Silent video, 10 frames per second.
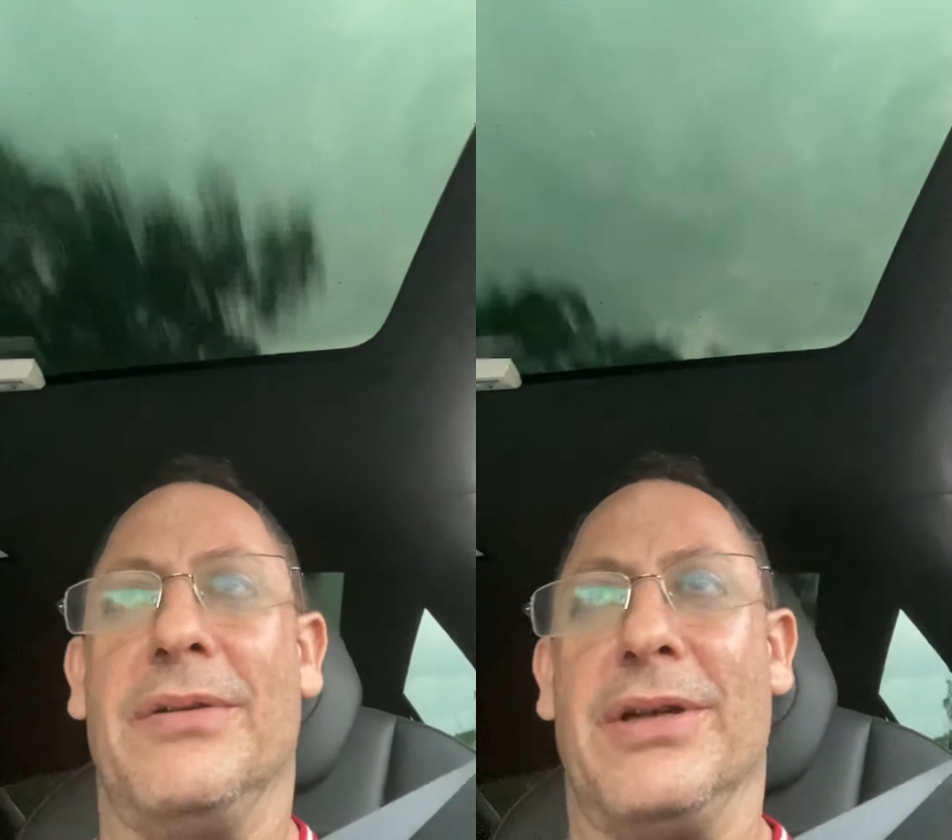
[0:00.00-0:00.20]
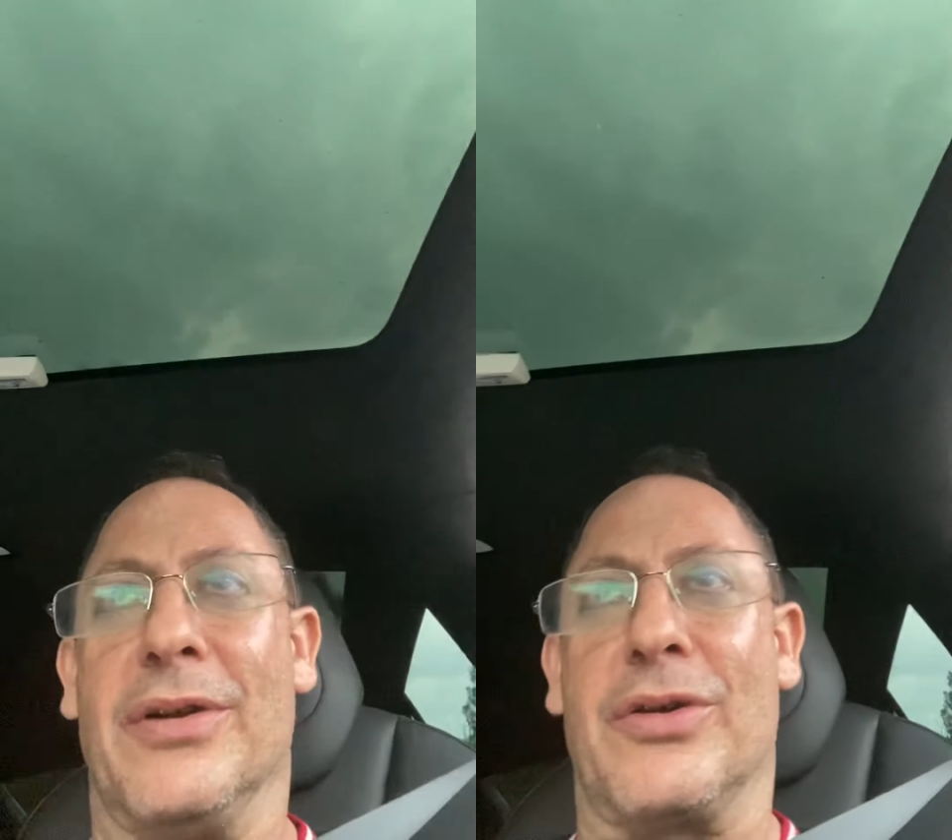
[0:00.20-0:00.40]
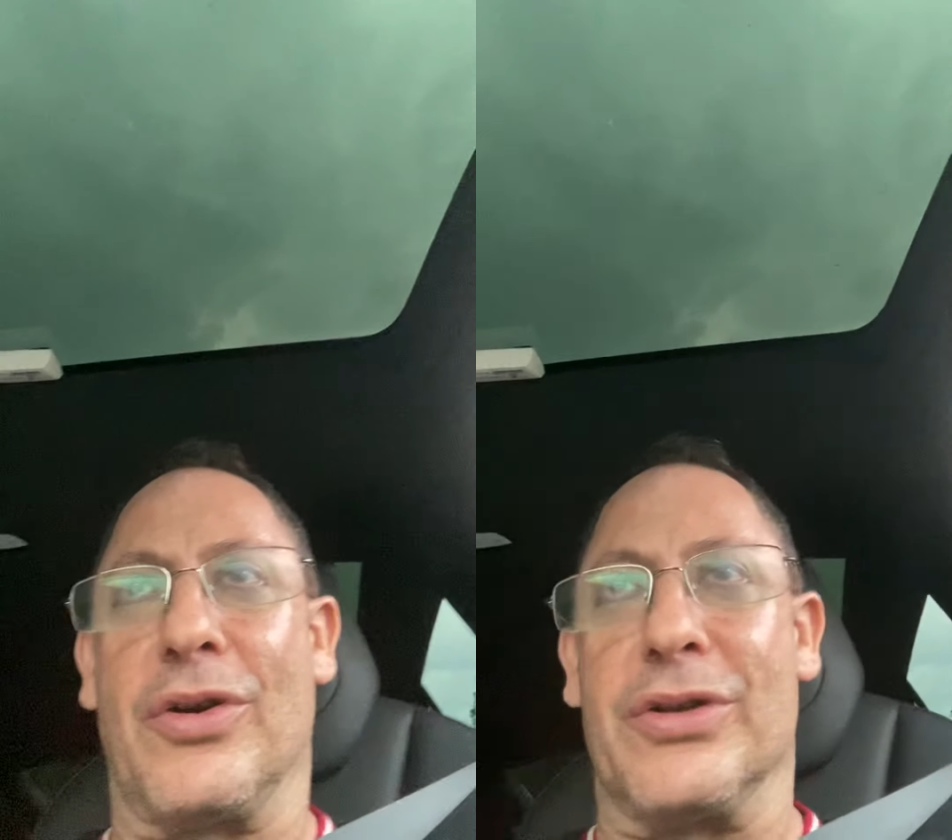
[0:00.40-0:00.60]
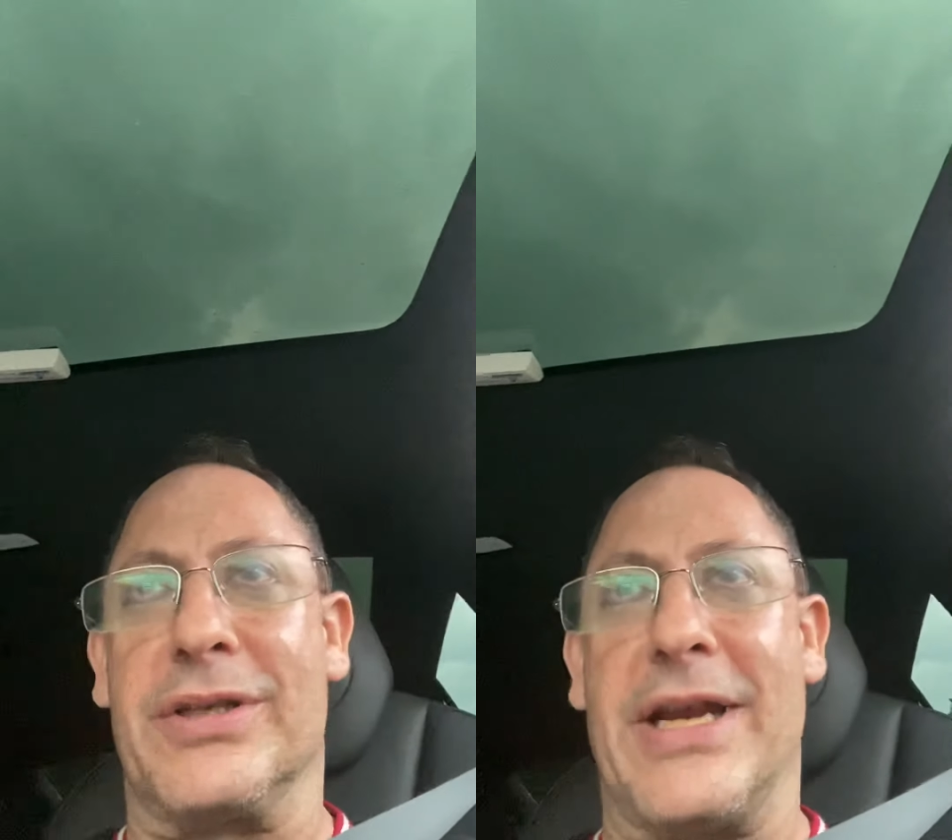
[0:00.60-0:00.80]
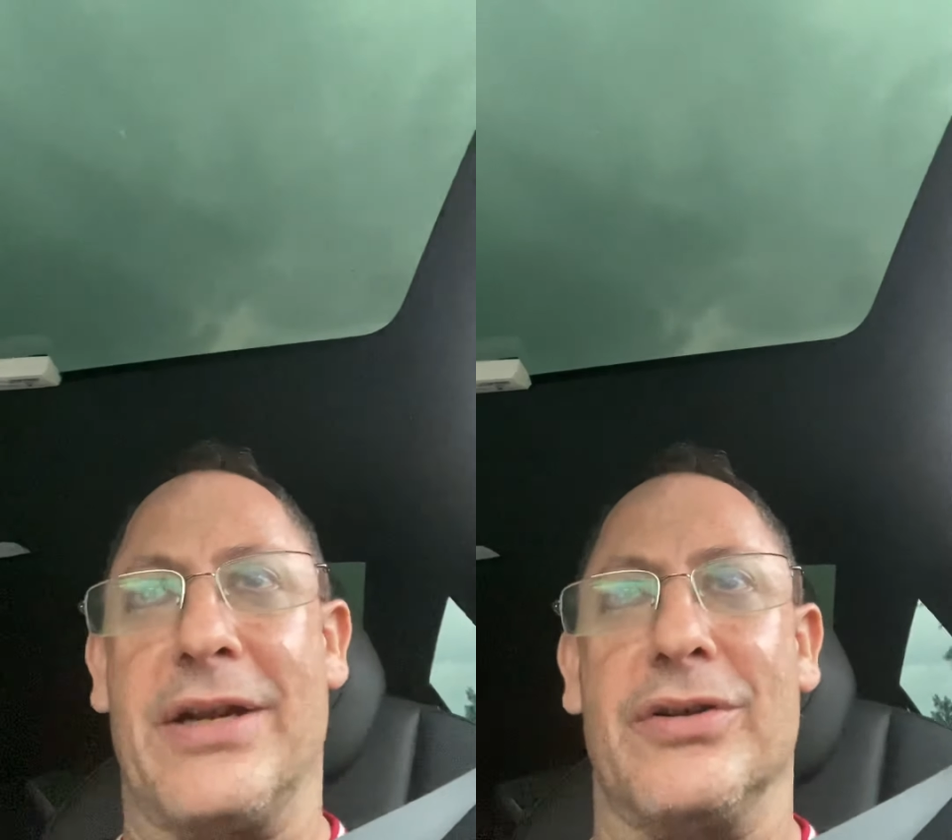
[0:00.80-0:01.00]
you know, Colonel
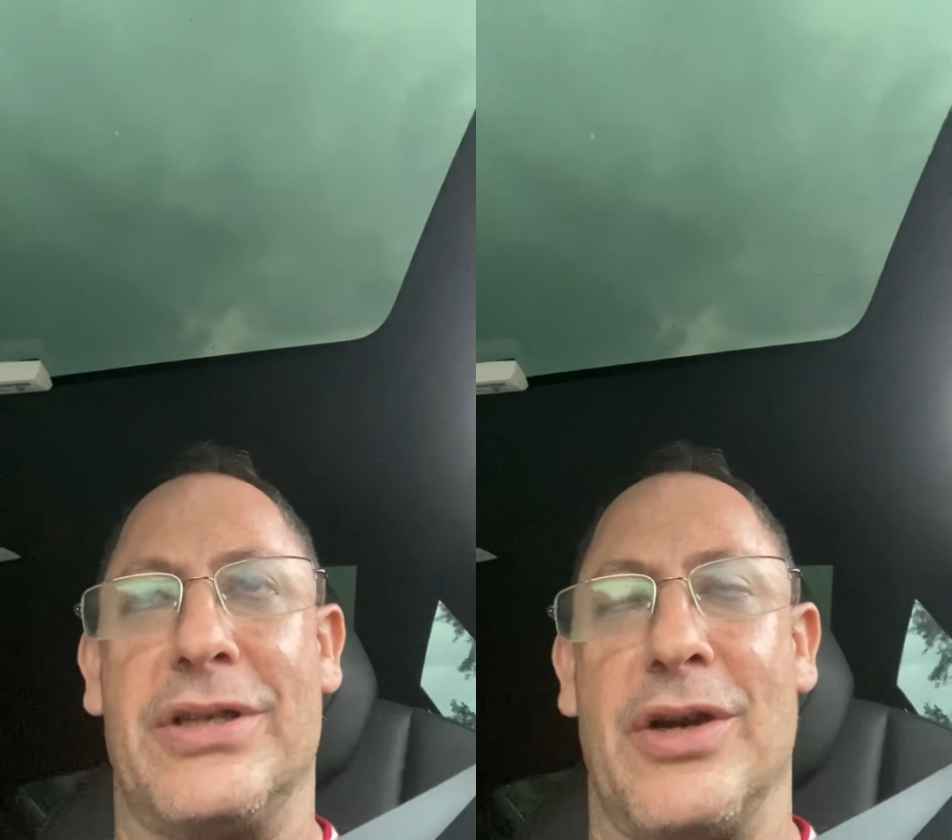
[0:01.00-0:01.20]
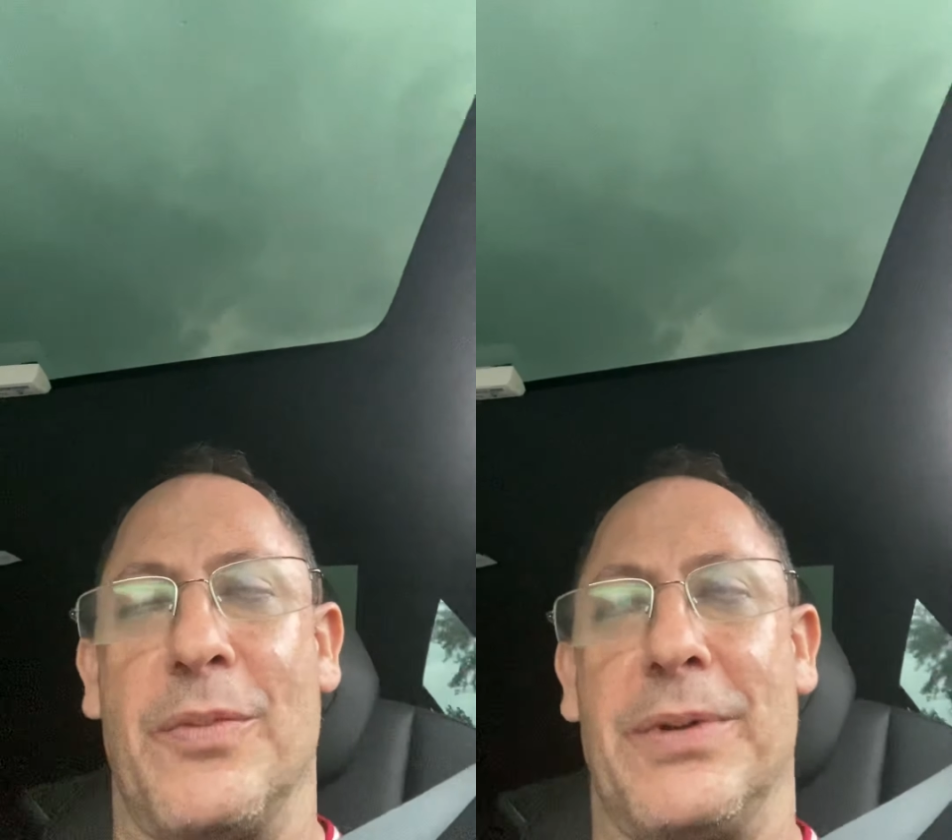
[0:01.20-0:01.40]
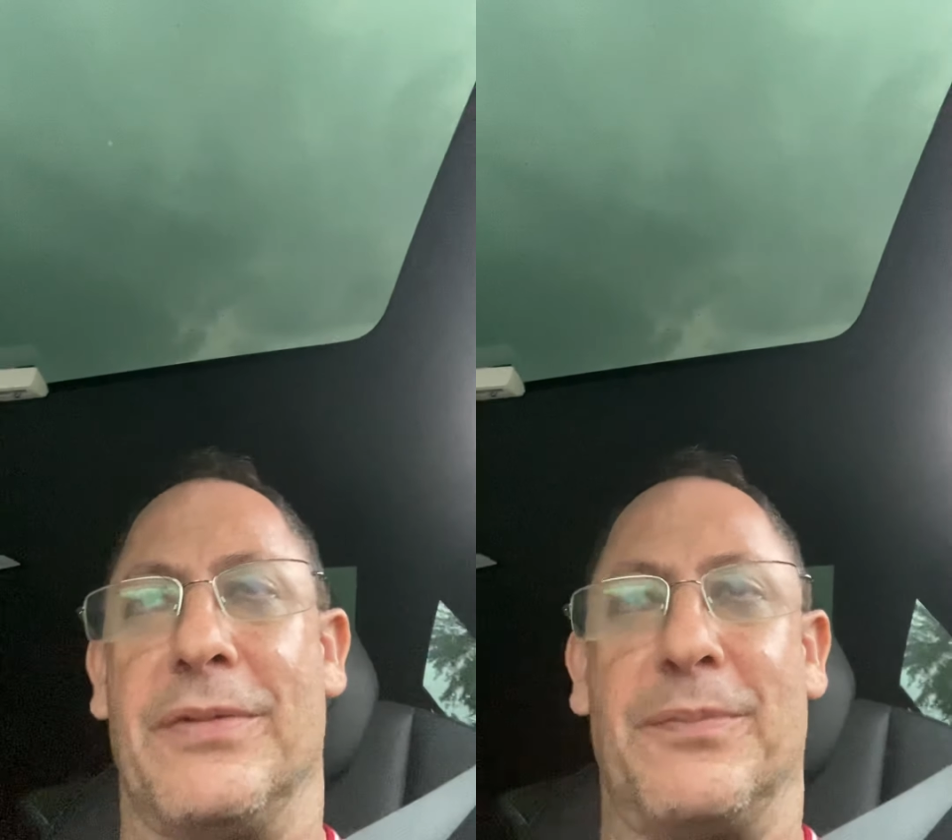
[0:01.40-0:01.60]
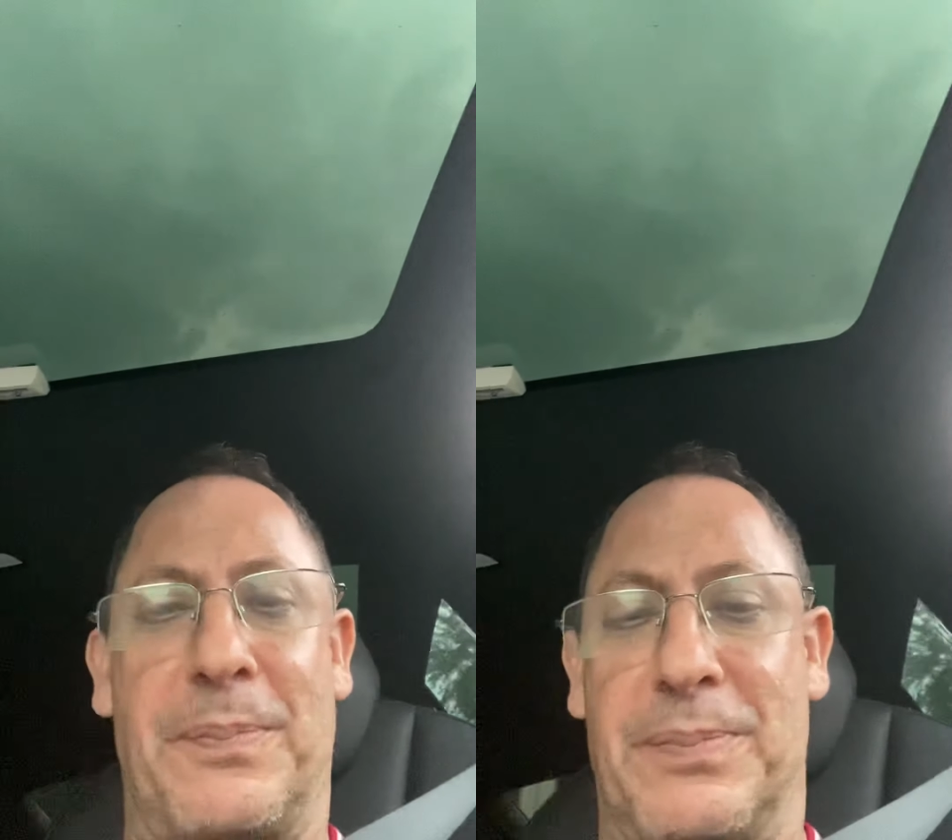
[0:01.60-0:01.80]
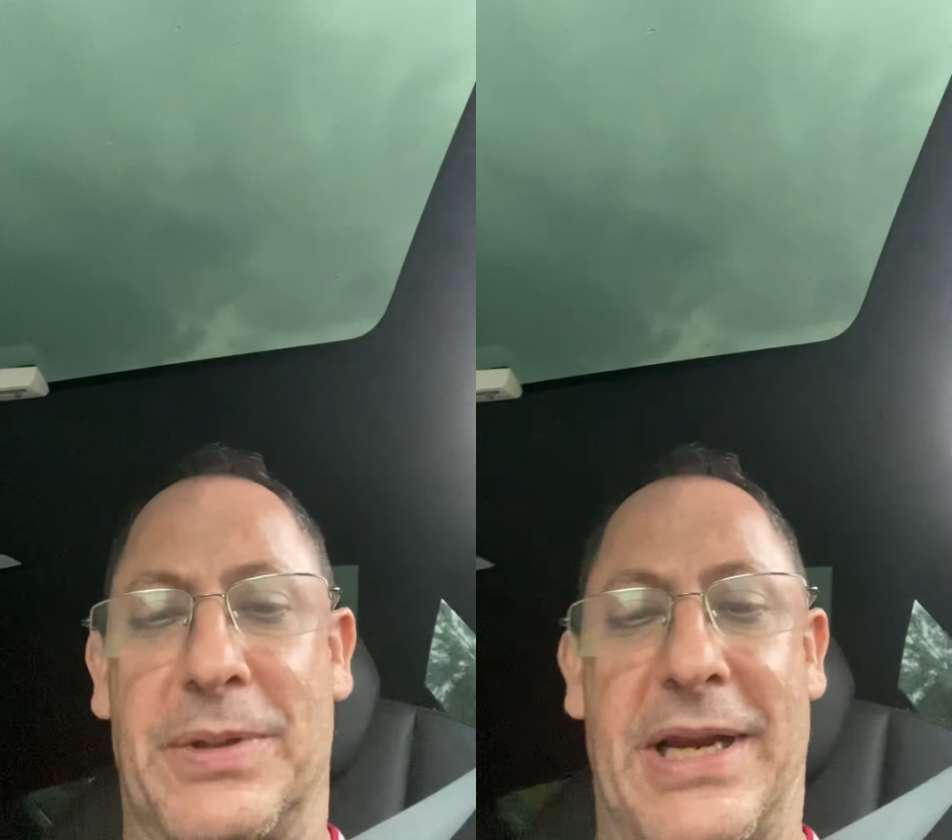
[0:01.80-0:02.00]
Sanders, he opened
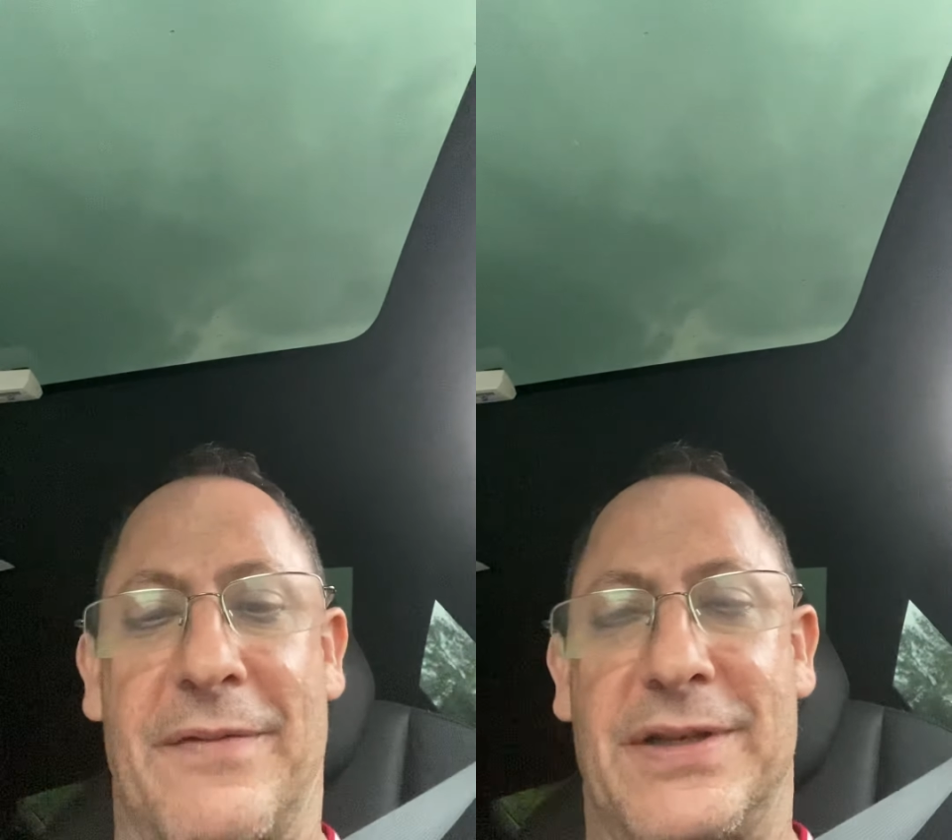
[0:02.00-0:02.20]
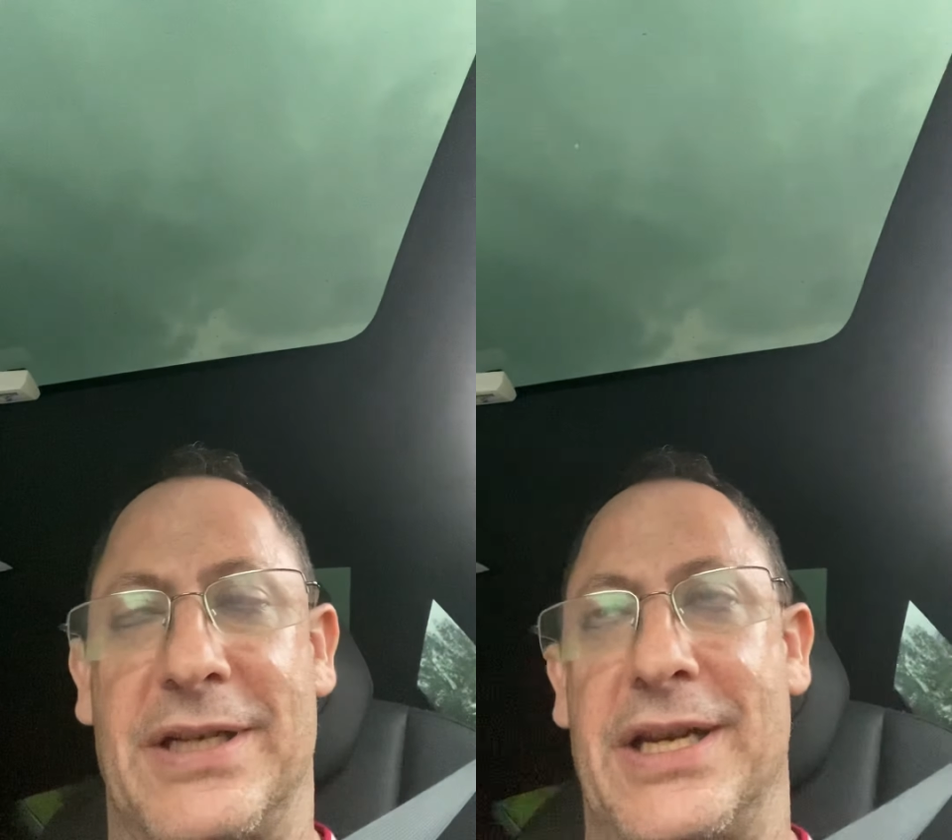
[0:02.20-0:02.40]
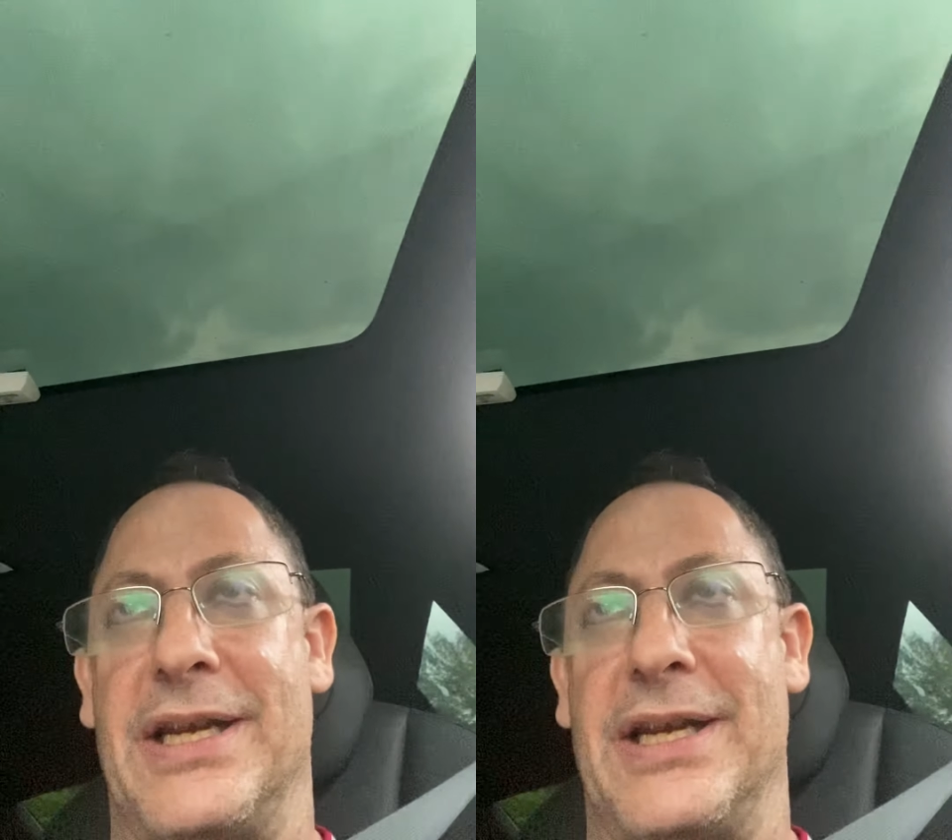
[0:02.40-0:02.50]
KFC